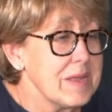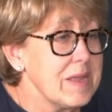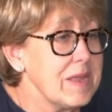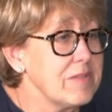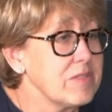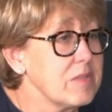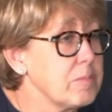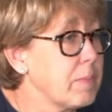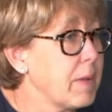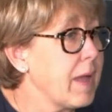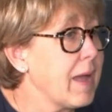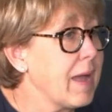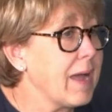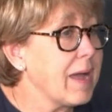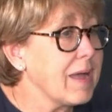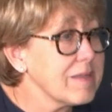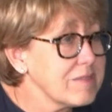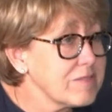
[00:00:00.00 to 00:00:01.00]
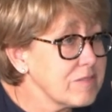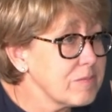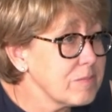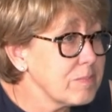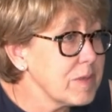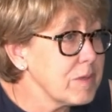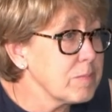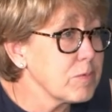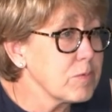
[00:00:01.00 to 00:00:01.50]
In the past,
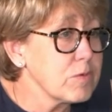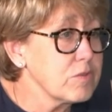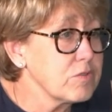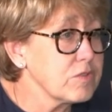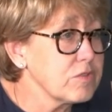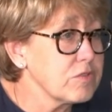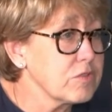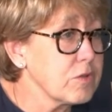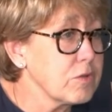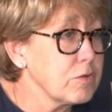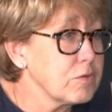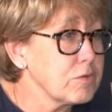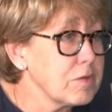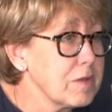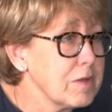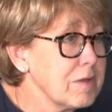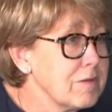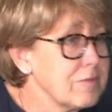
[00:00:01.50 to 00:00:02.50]
people were just told,